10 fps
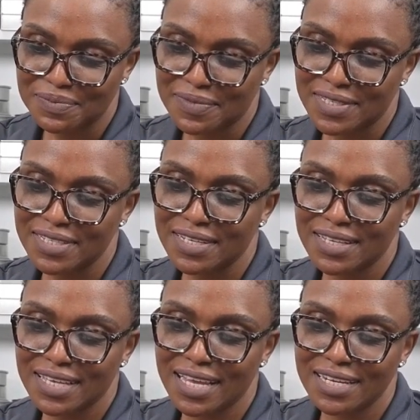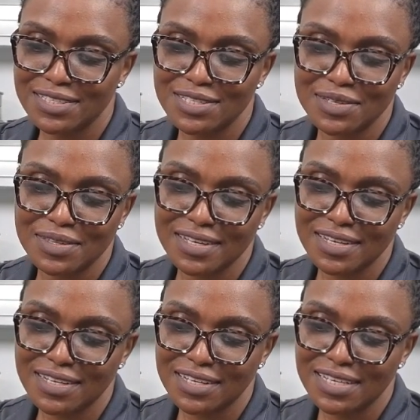Let's get into
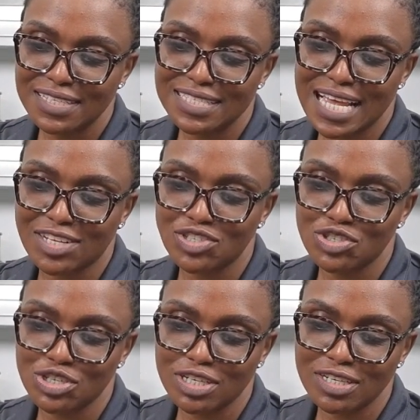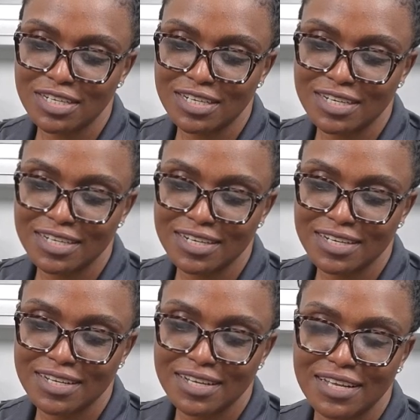the texture,
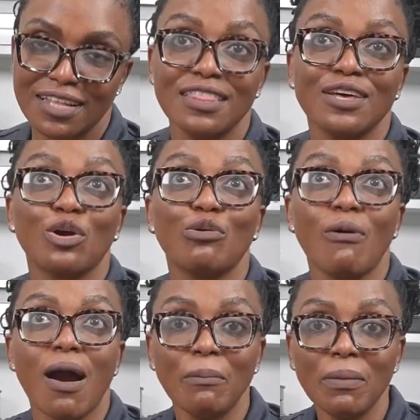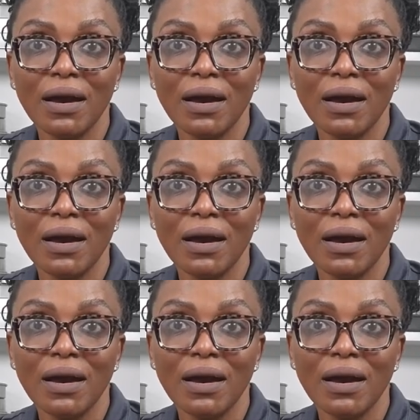the crumb.